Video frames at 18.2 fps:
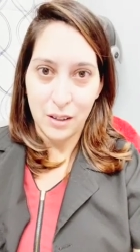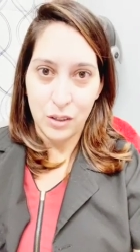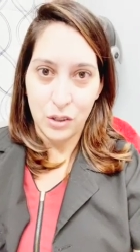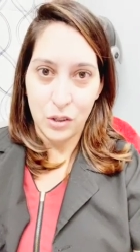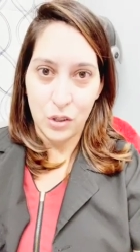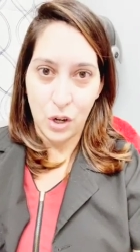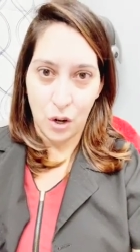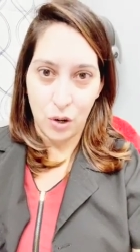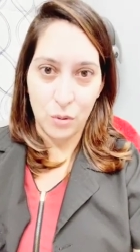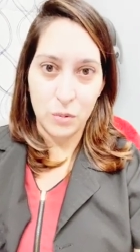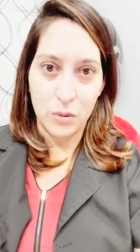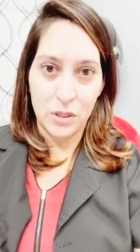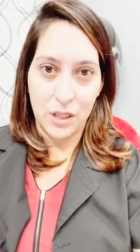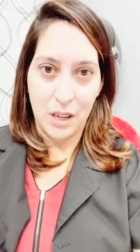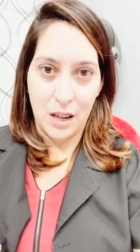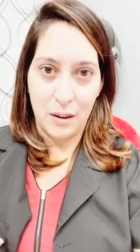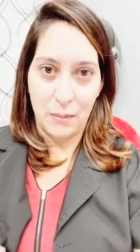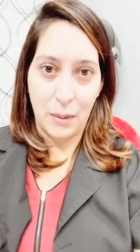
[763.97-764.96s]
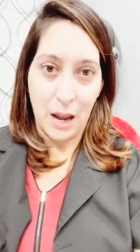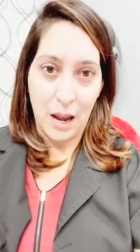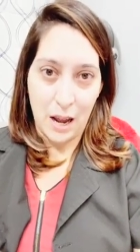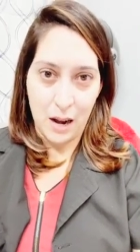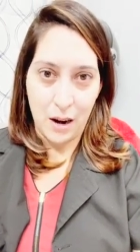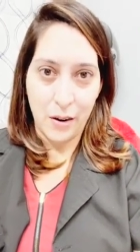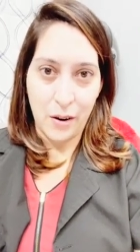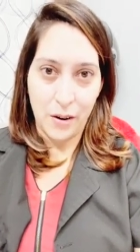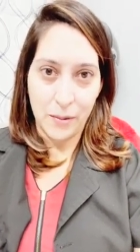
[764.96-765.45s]
tones in my
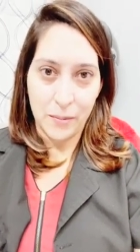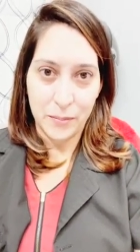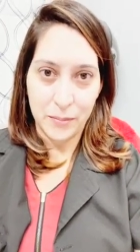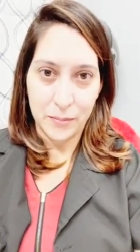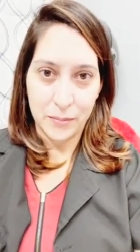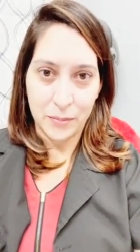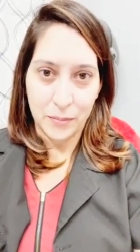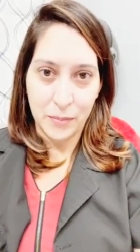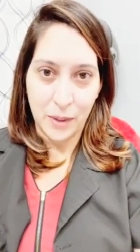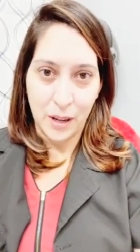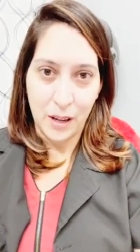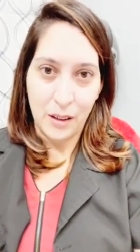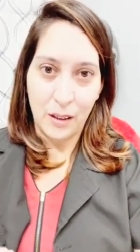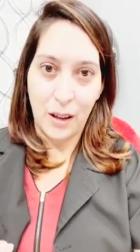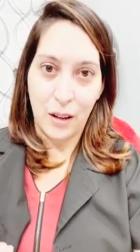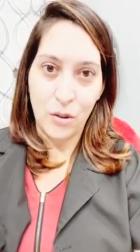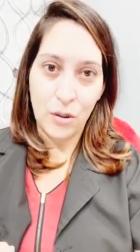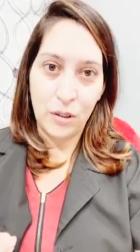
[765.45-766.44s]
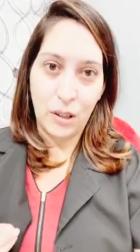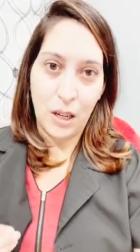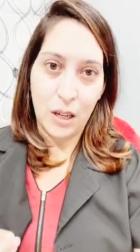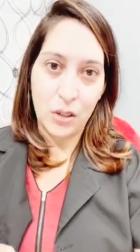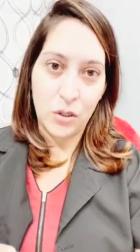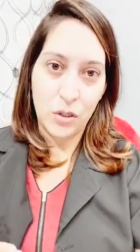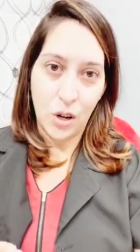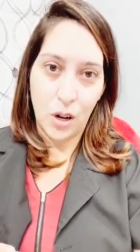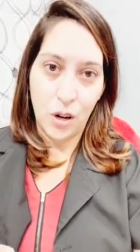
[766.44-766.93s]
hair. The
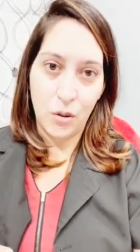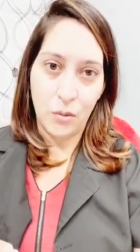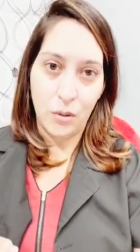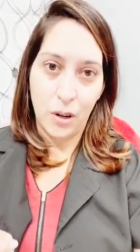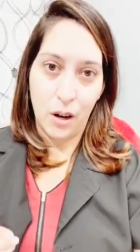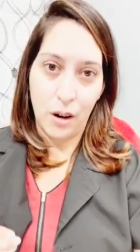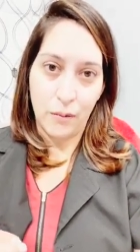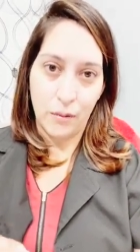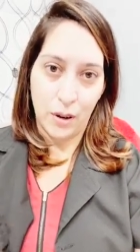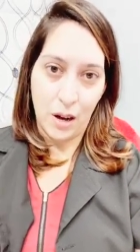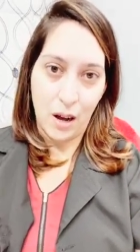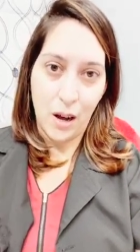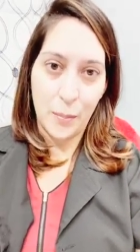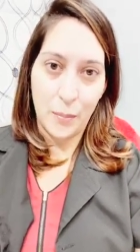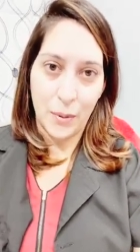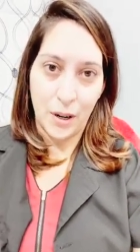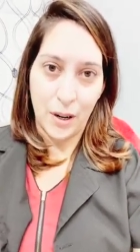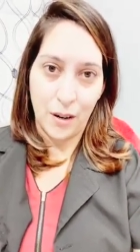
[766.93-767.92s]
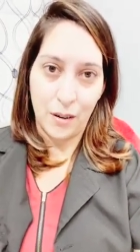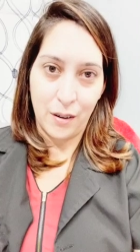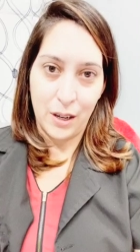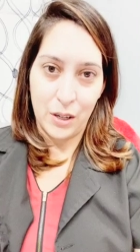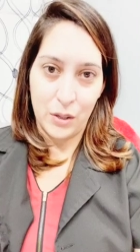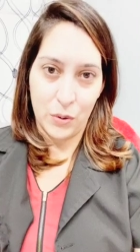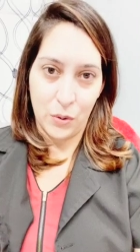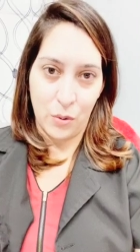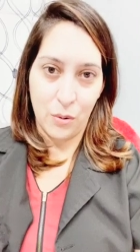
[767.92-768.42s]
underlying tone of copper
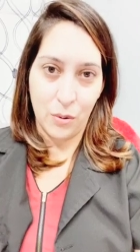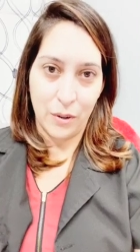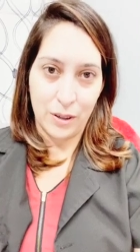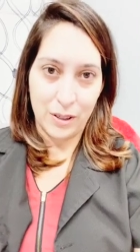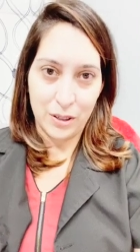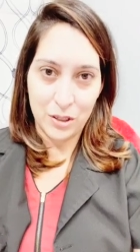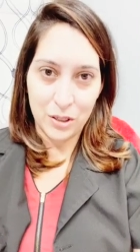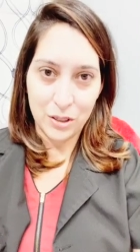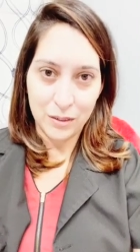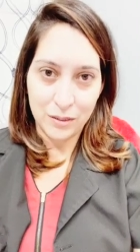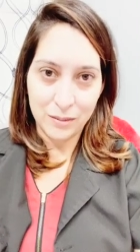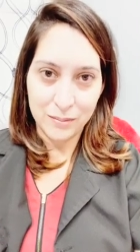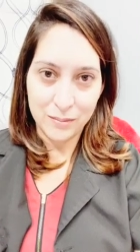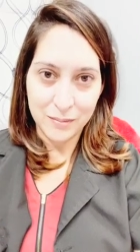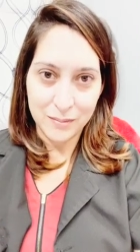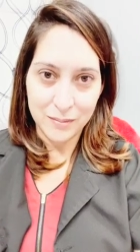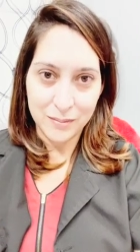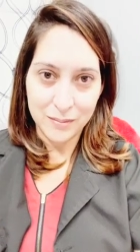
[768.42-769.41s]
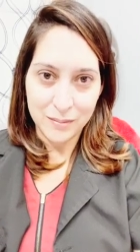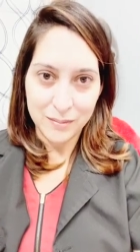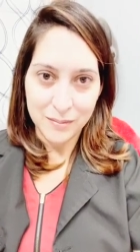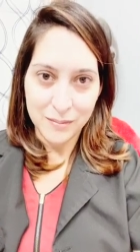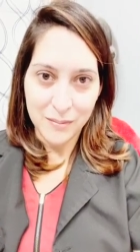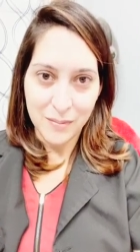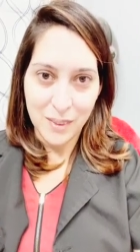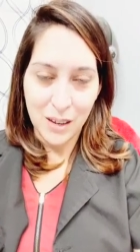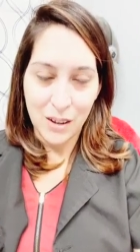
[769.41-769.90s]
is orange.
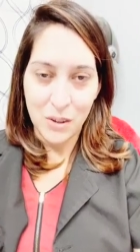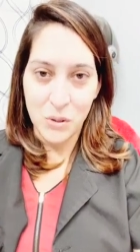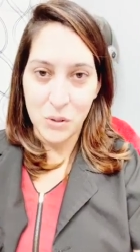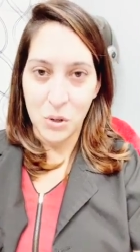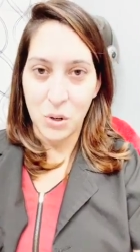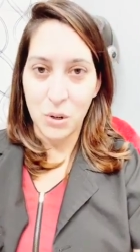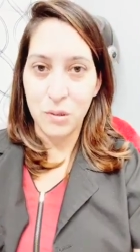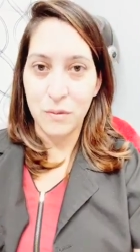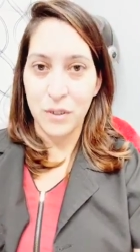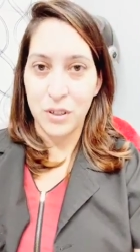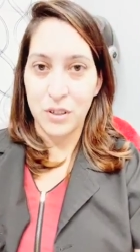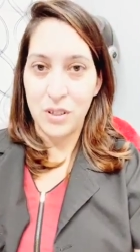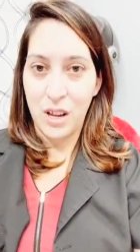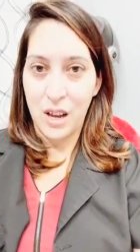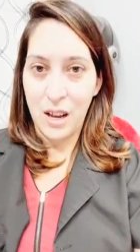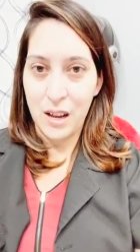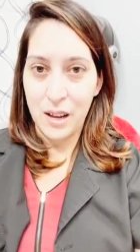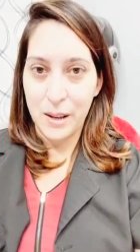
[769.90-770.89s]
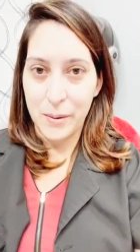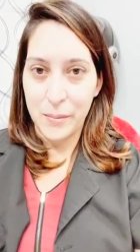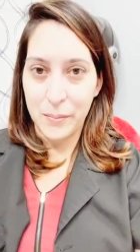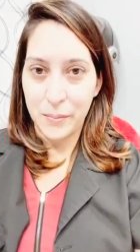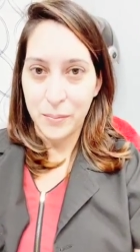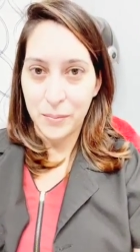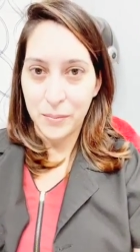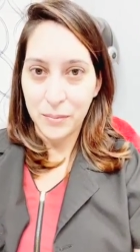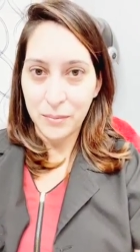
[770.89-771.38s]
So over
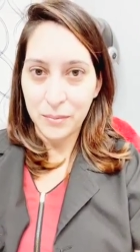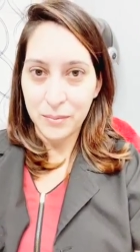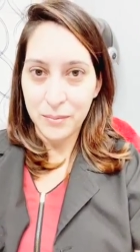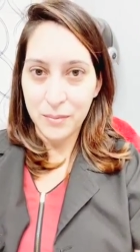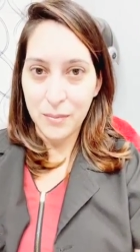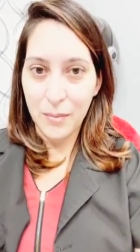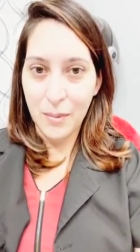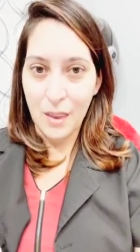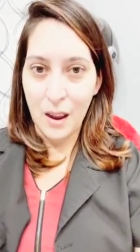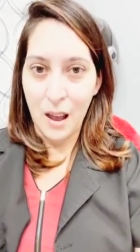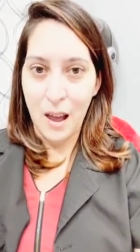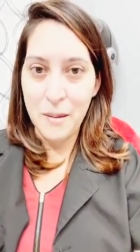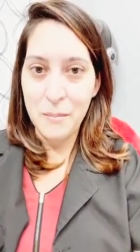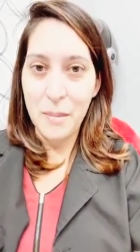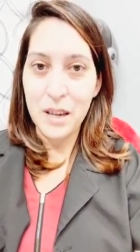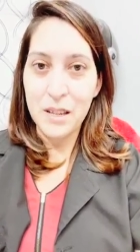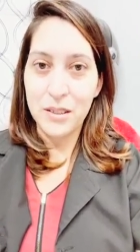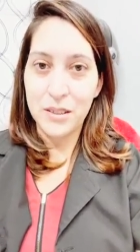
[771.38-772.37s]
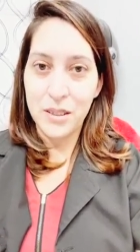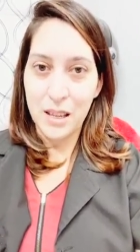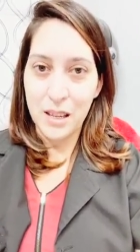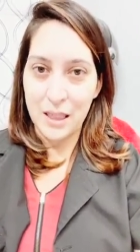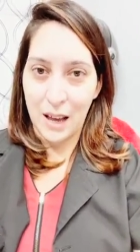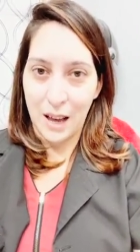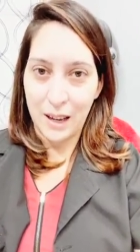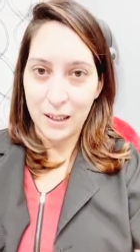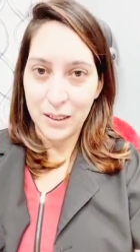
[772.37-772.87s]
time, I may see
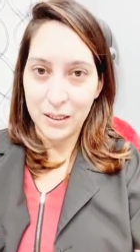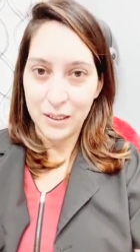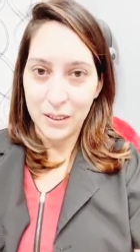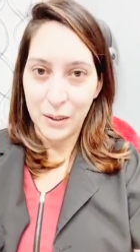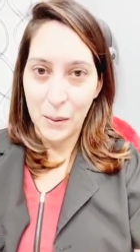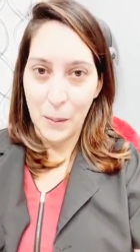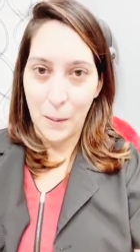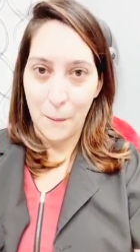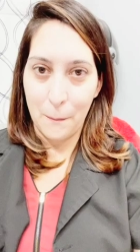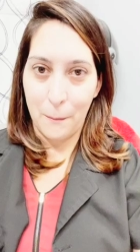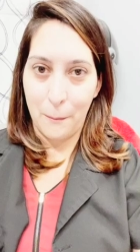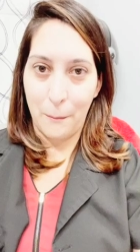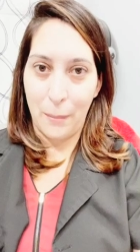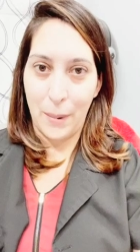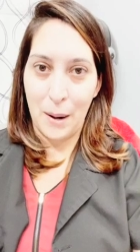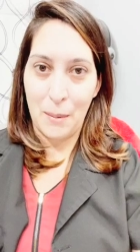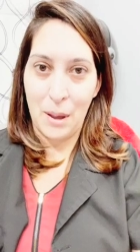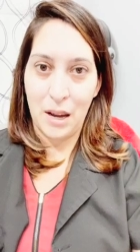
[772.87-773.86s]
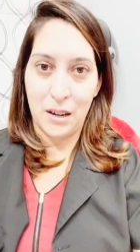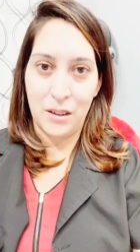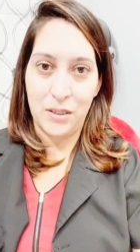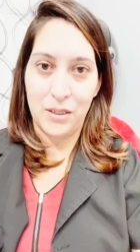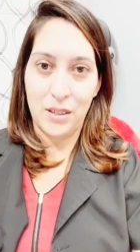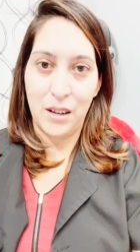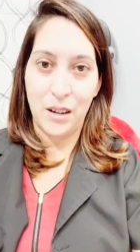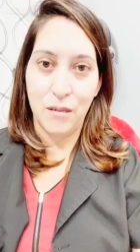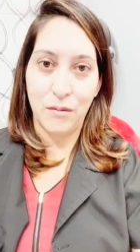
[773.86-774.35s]
that, but I'm not gonna
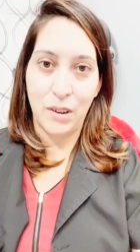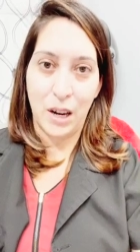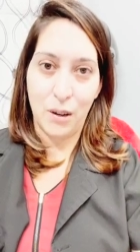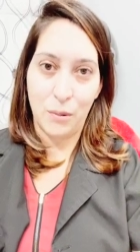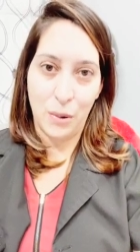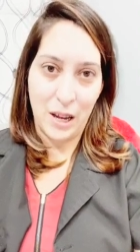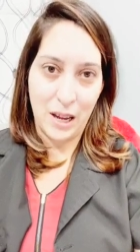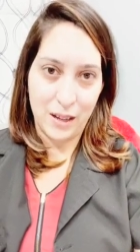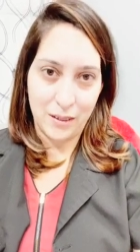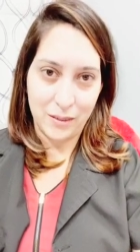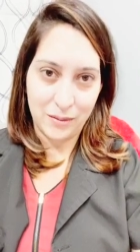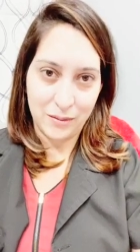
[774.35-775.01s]
see it right away.